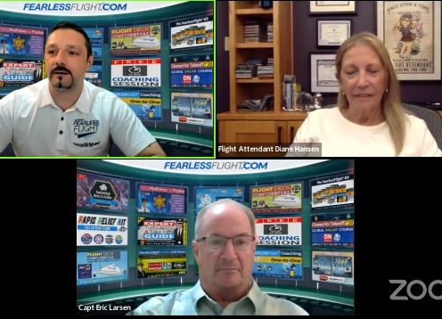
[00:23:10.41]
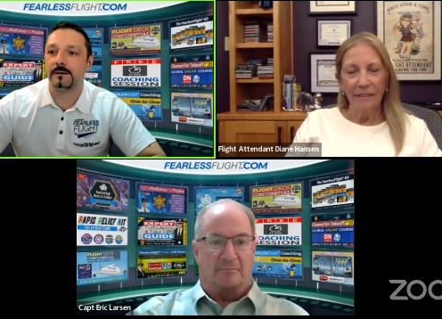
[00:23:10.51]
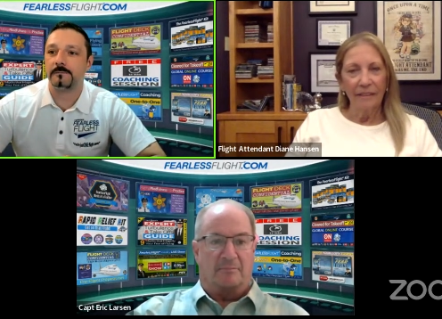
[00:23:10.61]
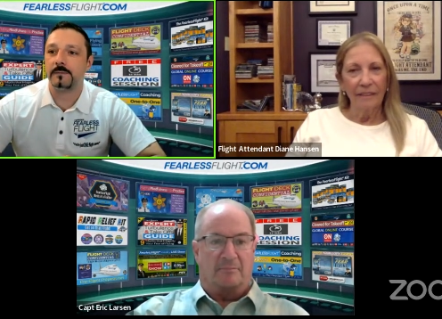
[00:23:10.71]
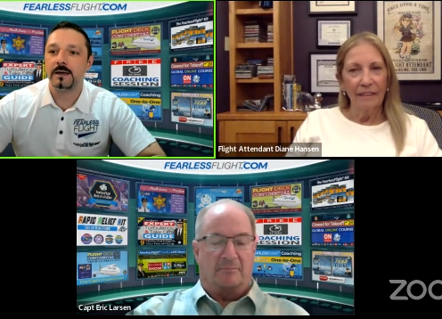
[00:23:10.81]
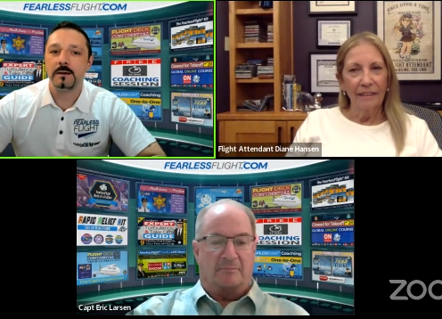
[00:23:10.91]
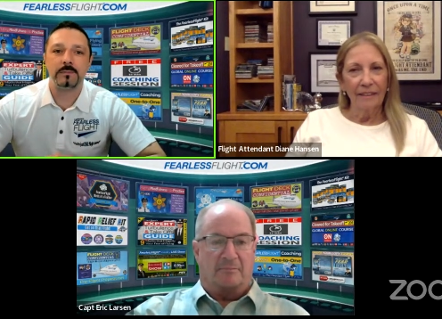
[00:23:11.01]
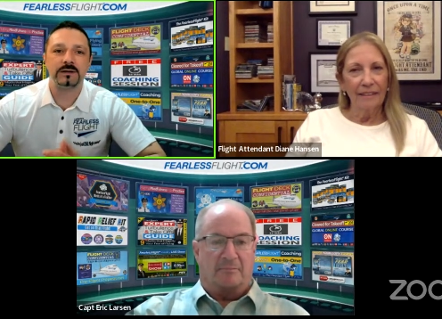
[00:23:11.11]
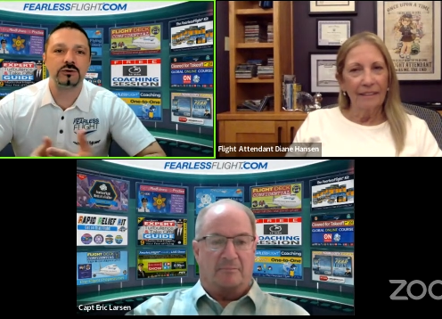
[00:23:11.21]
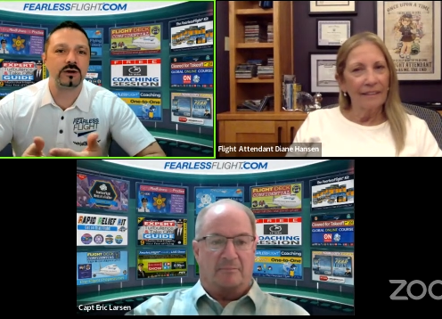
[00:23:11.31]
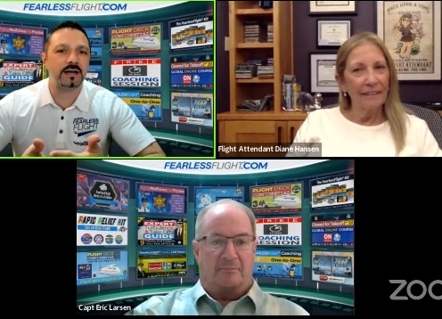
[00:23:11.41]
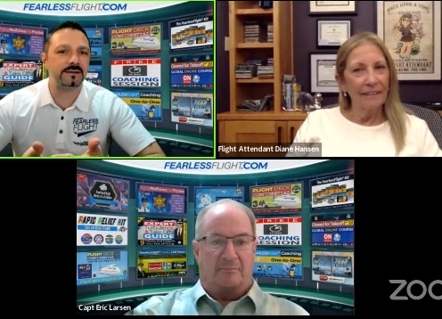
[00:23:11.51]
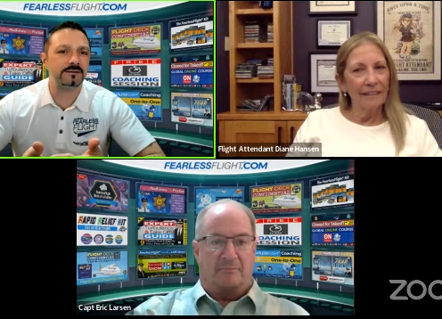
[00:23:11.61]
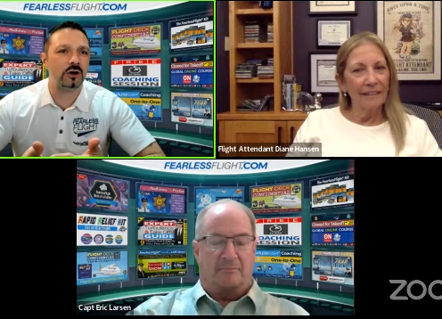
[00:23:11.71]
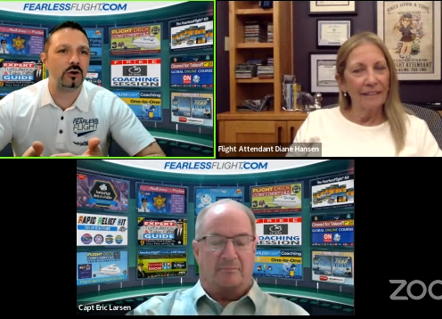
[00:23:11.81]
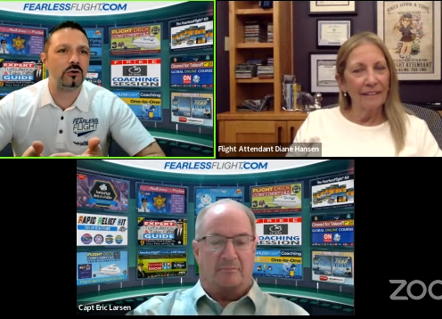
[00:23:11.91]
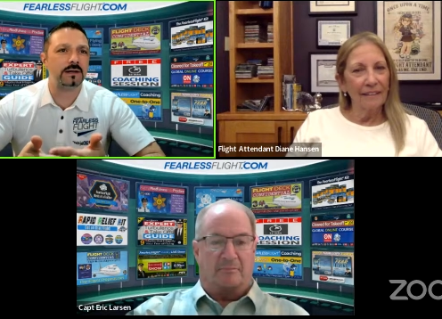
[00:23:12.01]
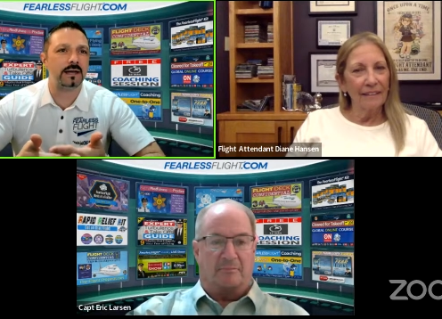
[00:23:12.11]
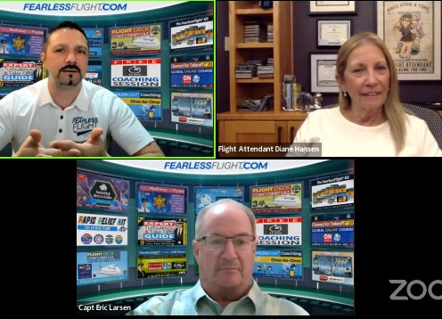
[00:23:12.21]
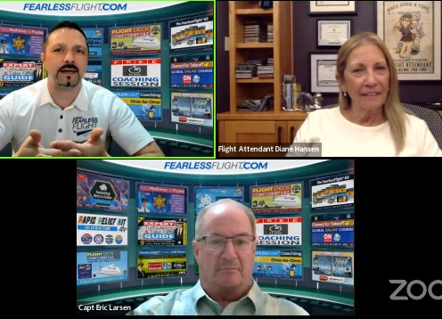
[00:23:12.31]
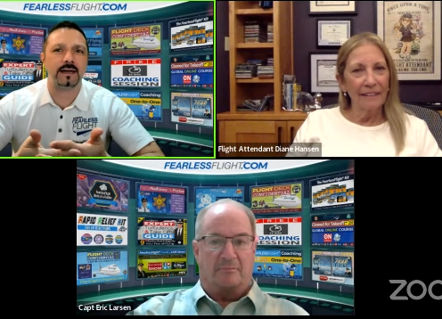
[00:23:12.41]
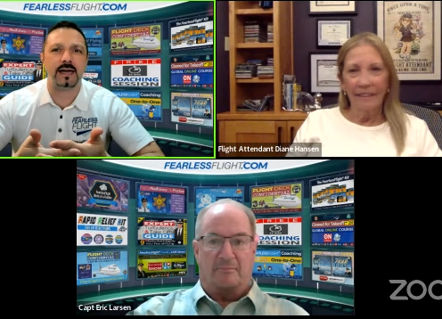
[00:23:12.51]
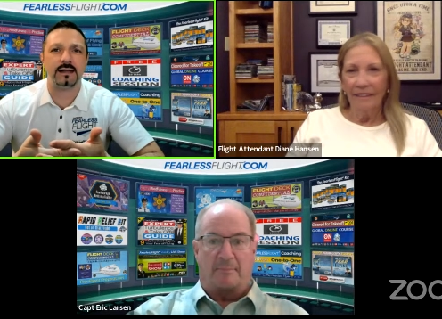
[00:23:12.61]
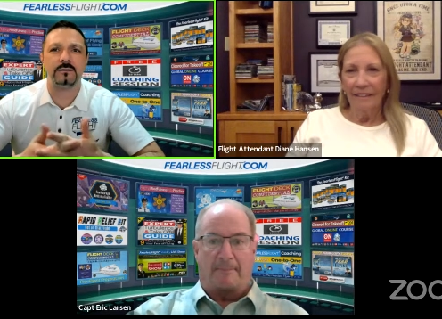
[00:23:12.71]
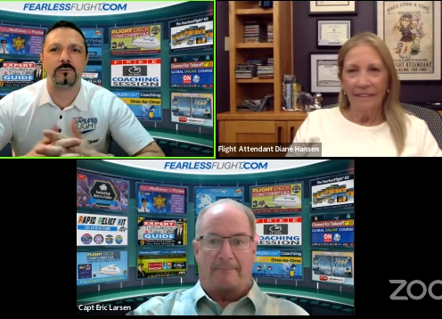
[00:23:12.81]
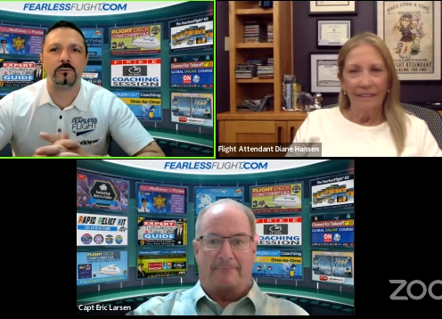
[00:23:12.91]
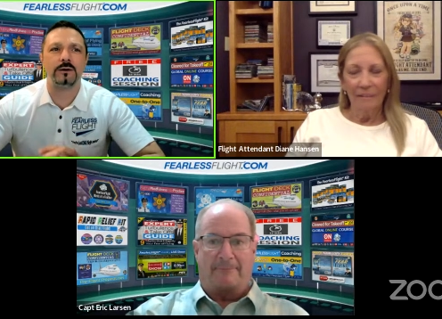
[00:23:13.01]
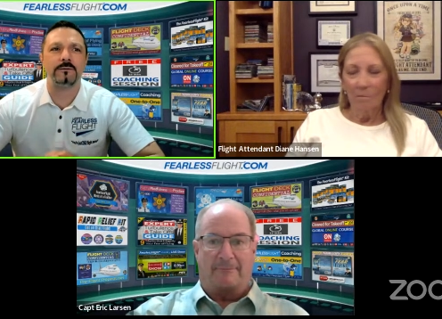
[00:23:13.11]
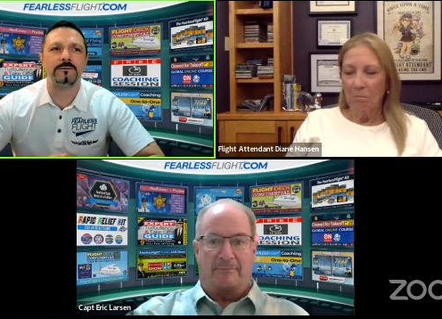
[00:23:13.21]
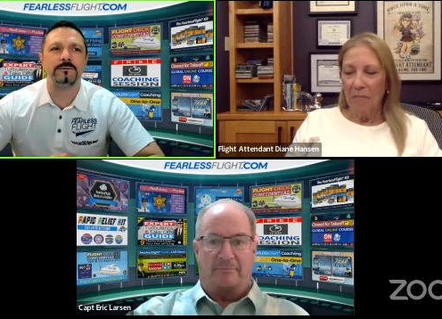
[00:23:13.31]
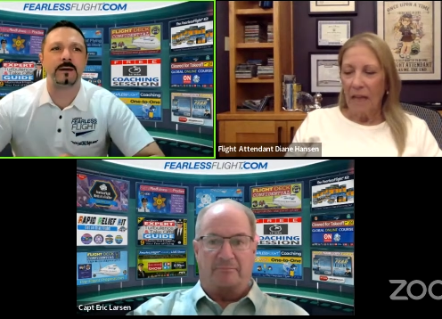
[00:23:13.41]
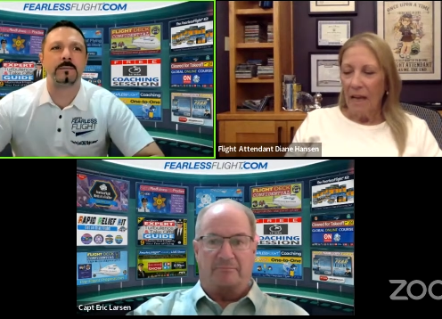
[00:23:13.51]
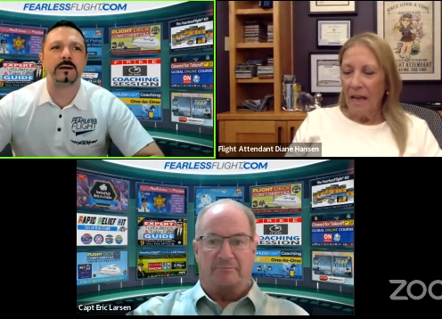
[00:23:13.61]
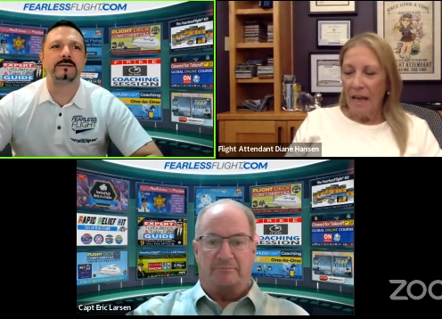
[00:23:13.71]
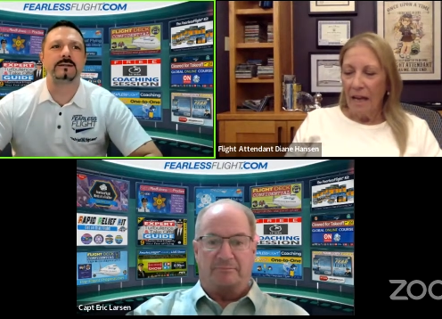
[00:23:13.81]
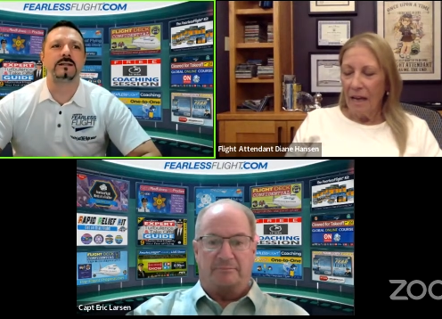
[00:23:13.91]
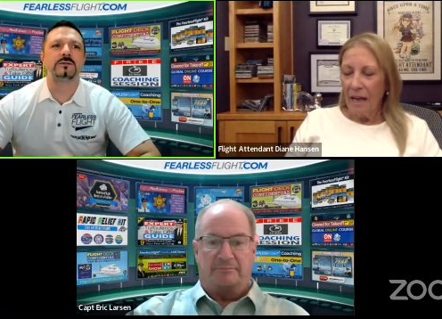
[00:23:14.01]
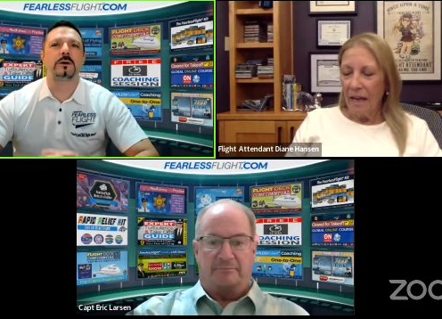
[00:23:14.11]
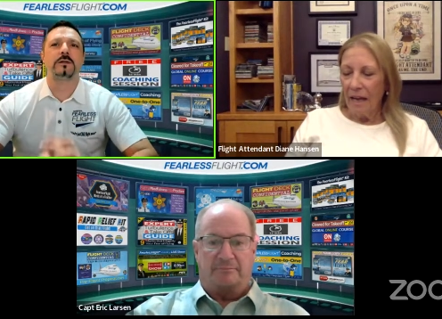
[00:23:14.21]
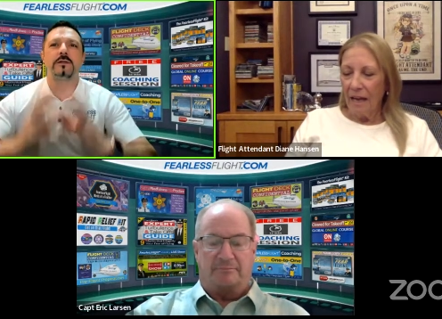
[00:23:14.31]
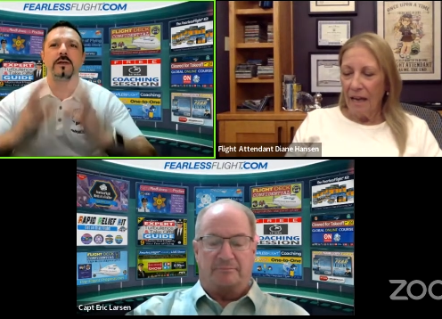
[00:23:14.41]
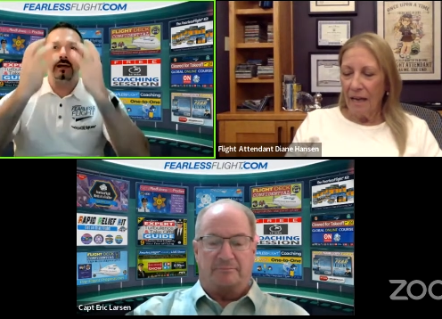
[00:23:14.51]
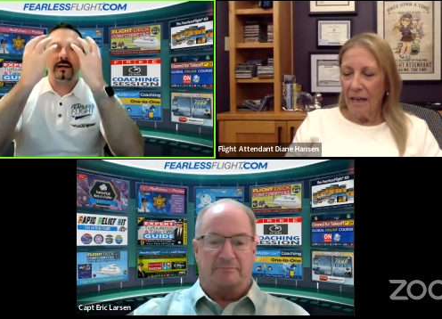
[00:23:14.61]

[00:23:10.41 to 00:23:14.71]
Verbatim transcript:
Speaker 1: Um, but do you guys know, like Diane, what if somebody sits with